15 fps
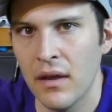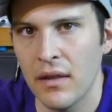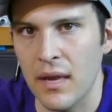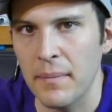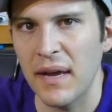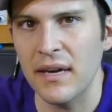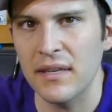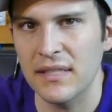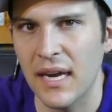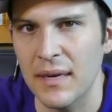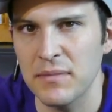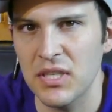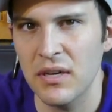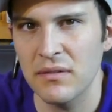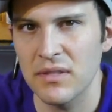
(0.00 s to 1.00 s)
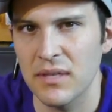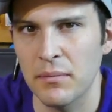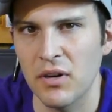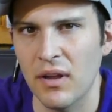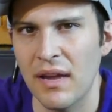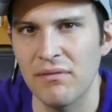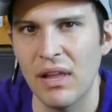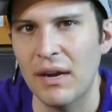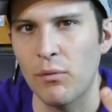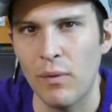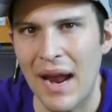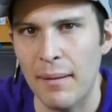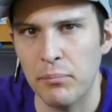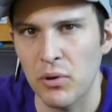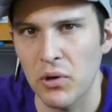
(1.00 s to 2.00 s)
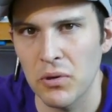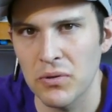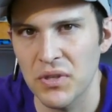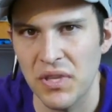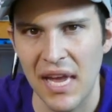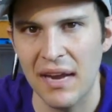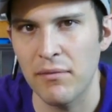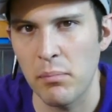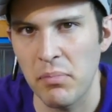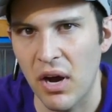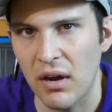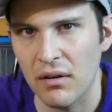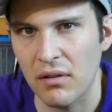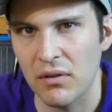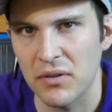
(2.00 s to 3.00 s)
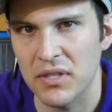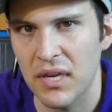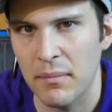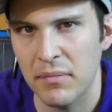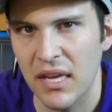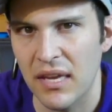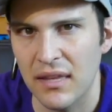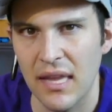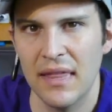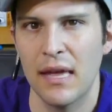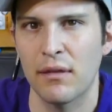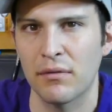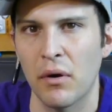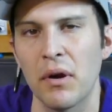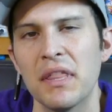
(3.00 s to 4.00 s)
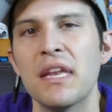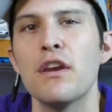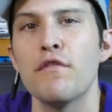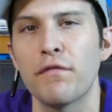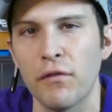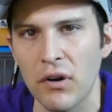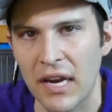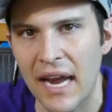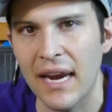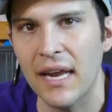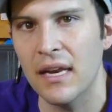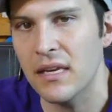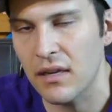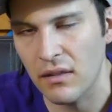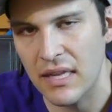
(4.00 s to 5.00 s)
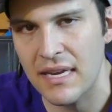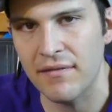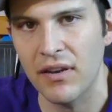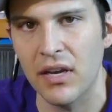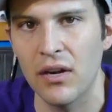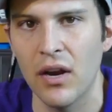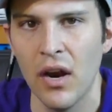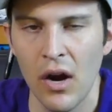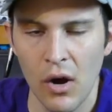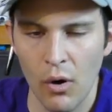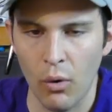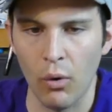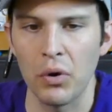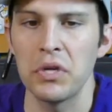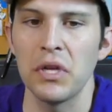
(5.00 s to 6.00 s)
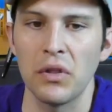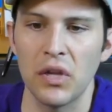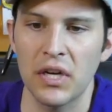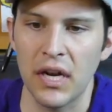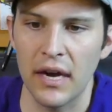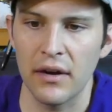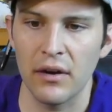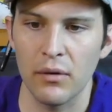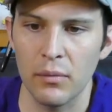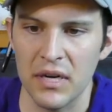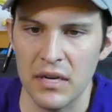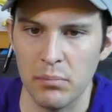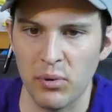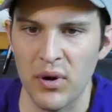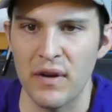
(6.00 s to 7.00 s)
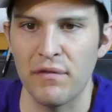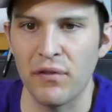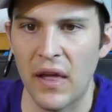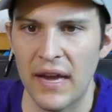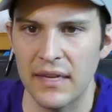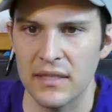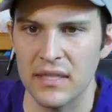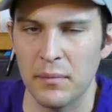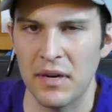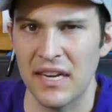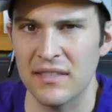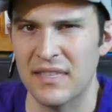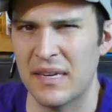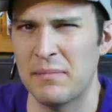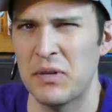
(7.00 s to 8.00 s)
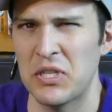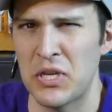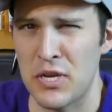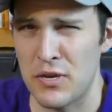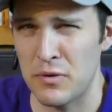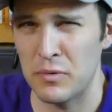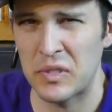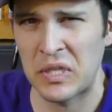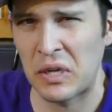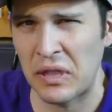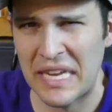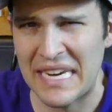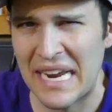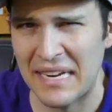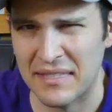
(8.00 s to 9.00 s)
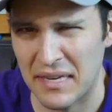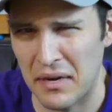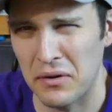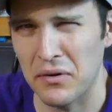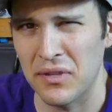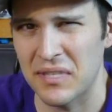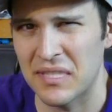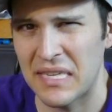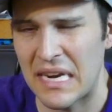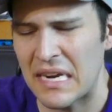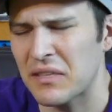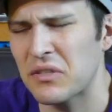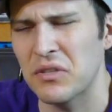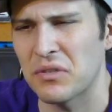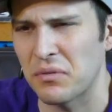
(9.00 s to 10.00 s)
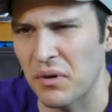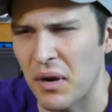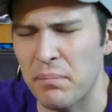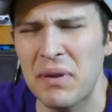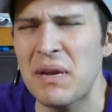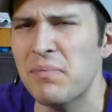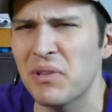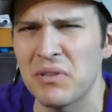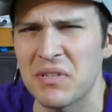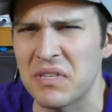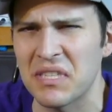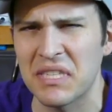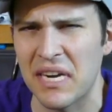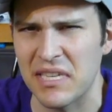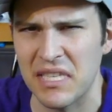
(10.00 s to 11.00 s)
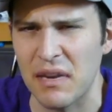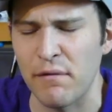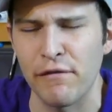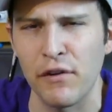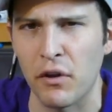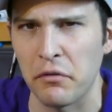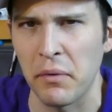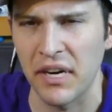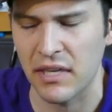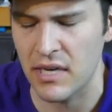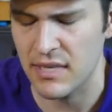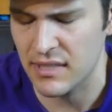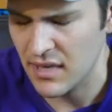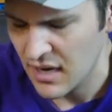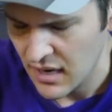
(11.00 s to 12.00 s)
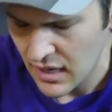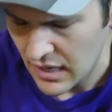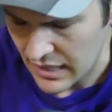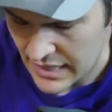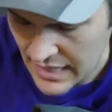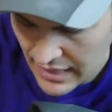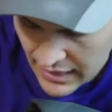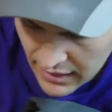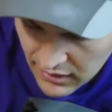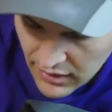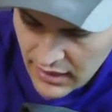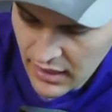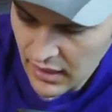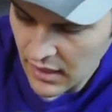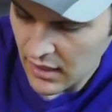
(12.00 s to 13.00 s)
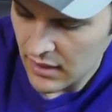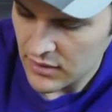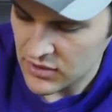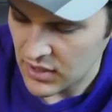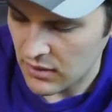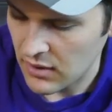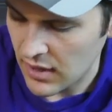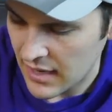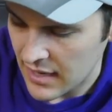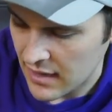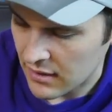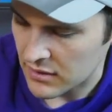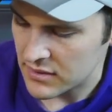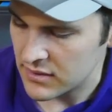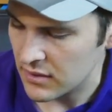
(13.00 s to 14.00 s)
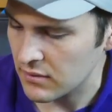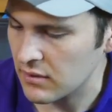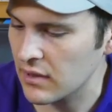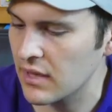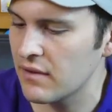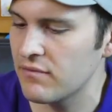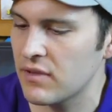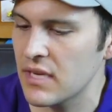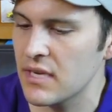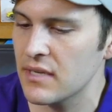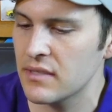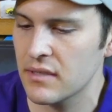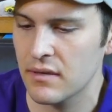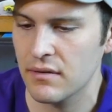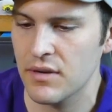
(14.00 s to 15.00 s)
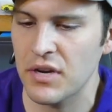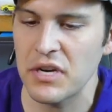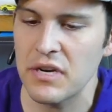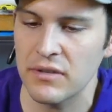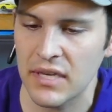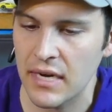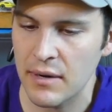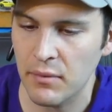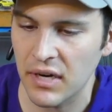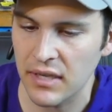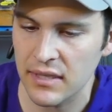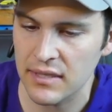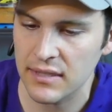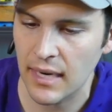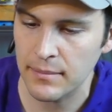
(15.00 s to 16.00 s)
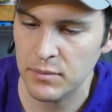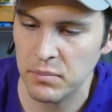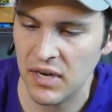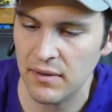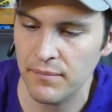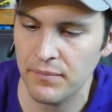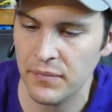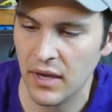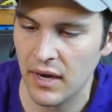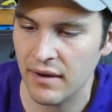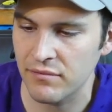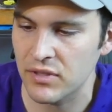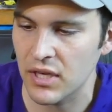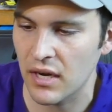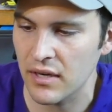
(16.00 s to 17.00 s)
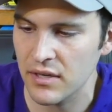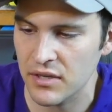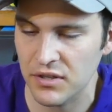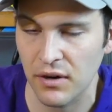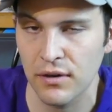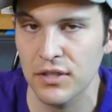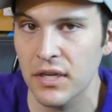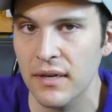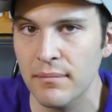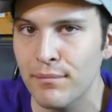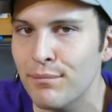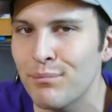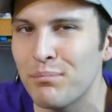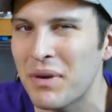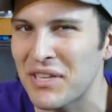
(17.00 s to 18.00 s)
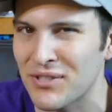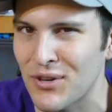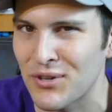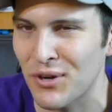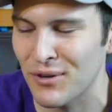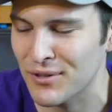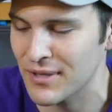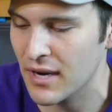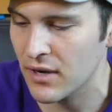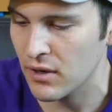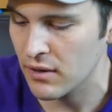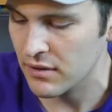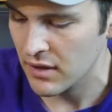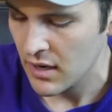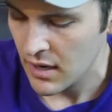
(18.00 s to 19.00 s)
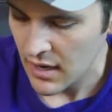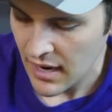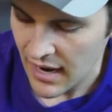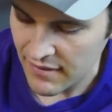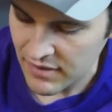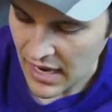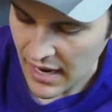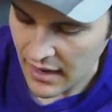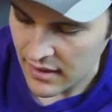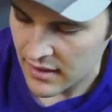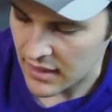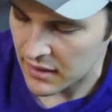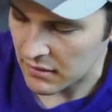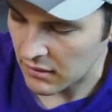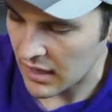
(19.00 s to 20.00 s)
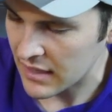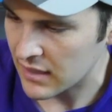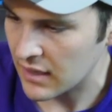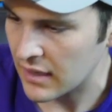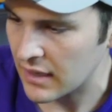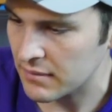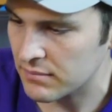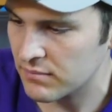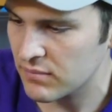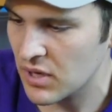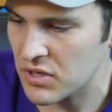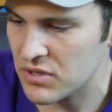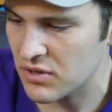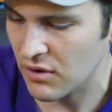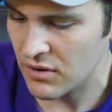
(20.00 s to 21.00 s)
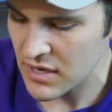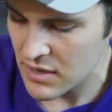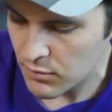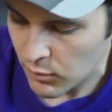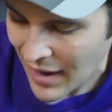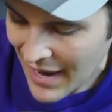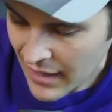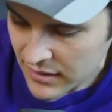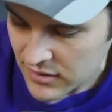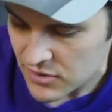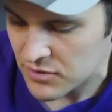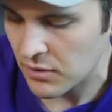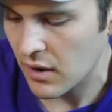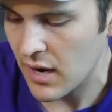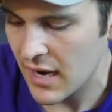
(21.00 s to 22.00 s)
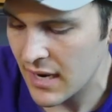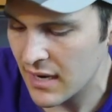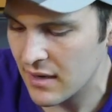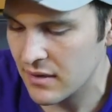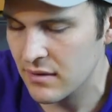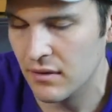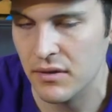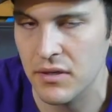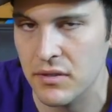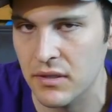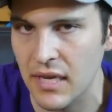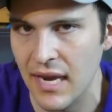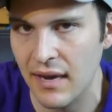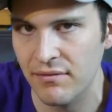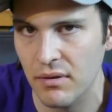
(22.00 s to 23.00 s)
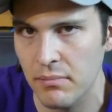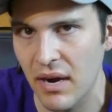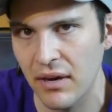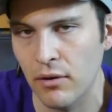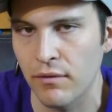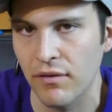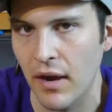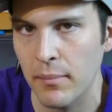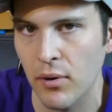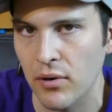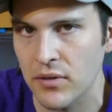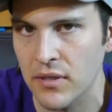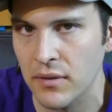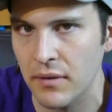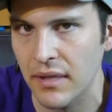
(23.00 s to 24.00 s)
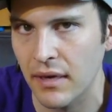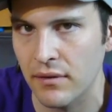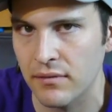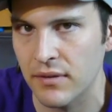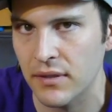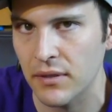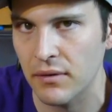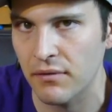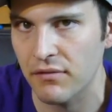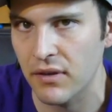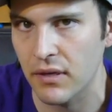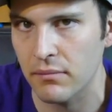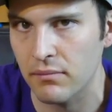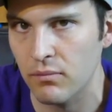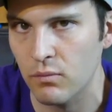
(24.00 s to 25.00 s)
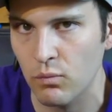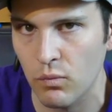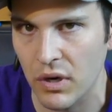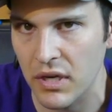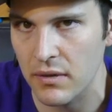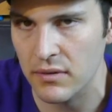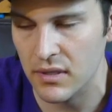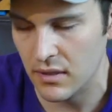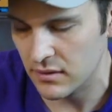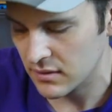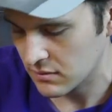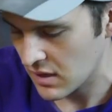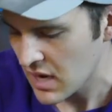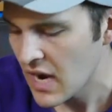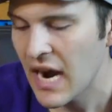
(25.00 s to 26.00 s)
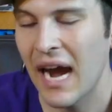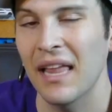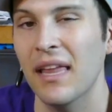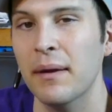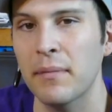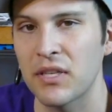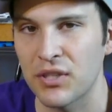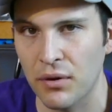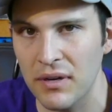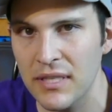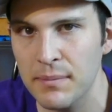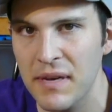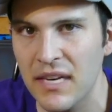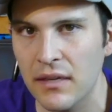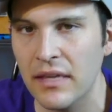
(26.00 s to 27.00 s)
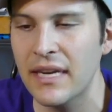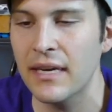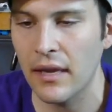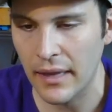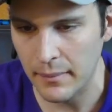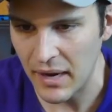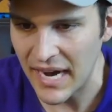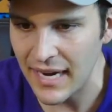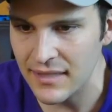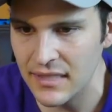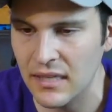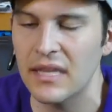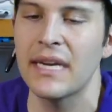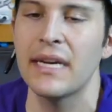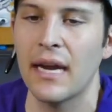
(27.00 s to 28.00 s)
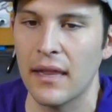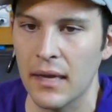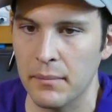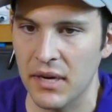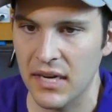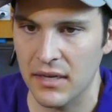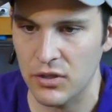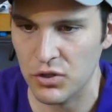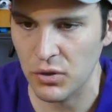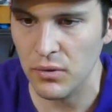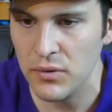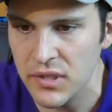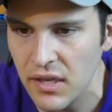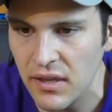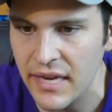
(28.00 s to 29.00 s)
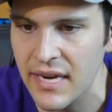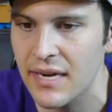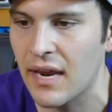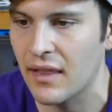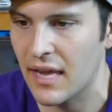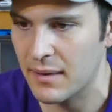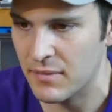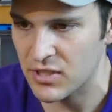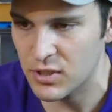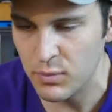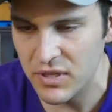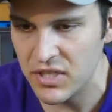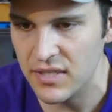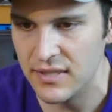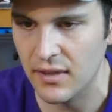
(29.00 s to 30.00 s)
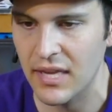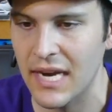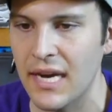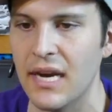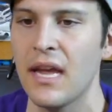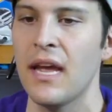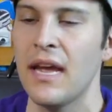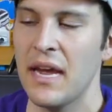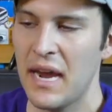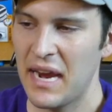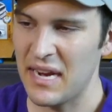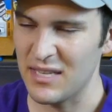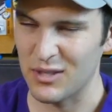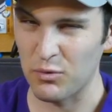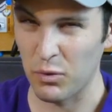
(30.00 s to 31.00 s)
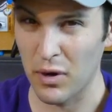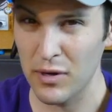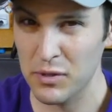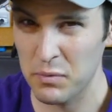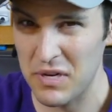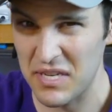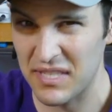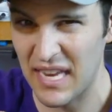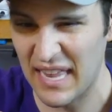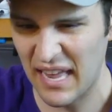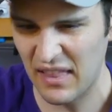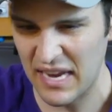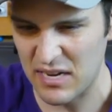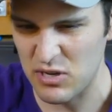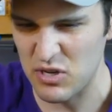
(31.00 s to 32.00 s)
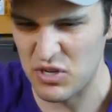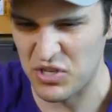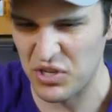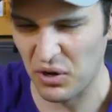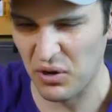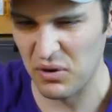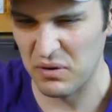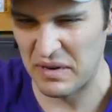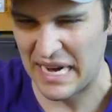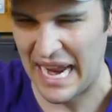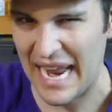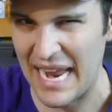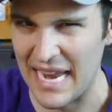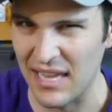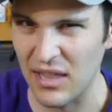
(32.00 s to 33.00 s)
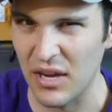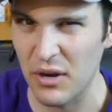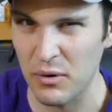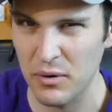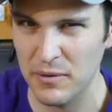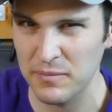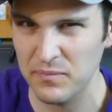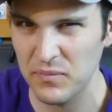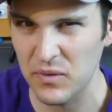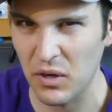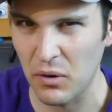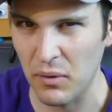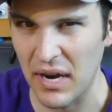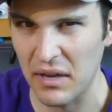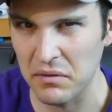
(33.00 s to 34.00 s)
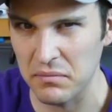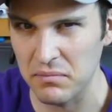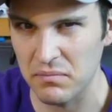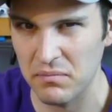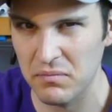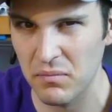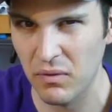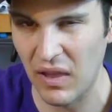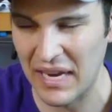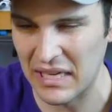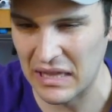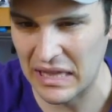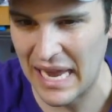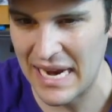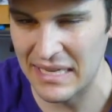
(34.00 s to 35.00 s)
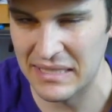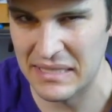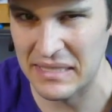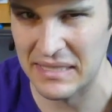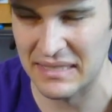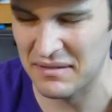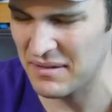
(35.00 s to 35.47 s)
The amount of times, you know, someone will have like wrappers, they have a bottle or something, then they throw it, and then you forget it and you leave it. Or you look under when you pre-flight and someone has like a bunch of used Kleenex under the seat. It's just gross. People are disgusting filth monkeys. I can't handle it. So I also love these. You can use any one of these types, but I have Dawn detergent, best detergent on earth. Have that, and then like a dirty rag to dry. I'll usually have a microfiber or two in there too if you want to use it on the screen. I like my screens being clean. I like my hands clean. I like my controls clean. I like my switches clean. And it's gross when you see that like dirt halo around like lights, and